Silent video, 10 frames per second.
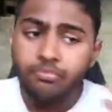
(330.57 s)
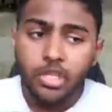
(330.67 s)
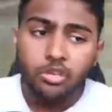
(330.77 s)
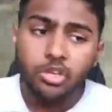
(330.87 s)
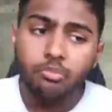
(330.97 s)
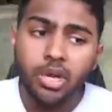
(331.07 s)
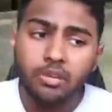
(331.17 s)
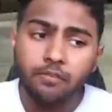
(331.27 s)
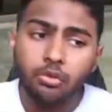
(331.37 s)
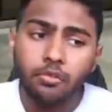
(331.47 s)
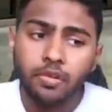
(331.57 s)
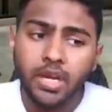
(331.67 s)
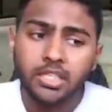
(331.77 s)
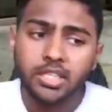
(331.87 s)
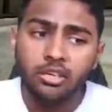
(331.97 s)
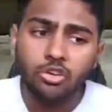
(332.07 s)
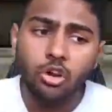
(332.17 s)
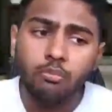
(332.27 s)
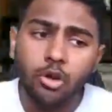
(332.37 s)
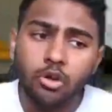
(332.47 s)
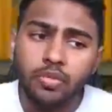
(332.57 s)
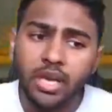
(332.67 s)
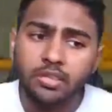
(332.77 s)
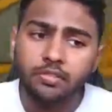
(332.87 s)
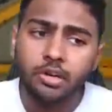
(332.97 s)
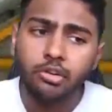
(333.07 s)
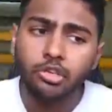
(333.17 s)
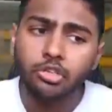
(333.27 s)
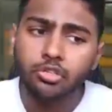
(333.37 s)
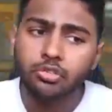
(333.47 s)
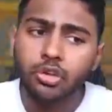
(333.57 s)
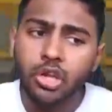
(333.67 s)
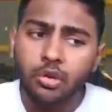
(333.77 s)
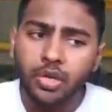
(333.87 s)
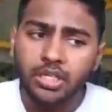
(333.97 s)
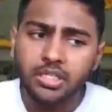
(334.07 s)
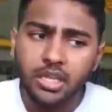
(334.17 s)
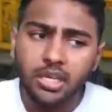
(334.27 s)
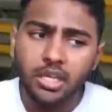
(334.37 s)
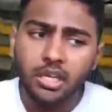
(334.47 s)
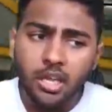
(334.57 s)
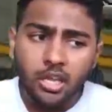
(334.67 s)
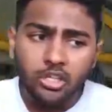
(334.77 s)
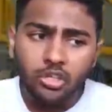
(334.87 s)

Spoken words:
you can break the floor for an extended combo, that is very useful when extending. She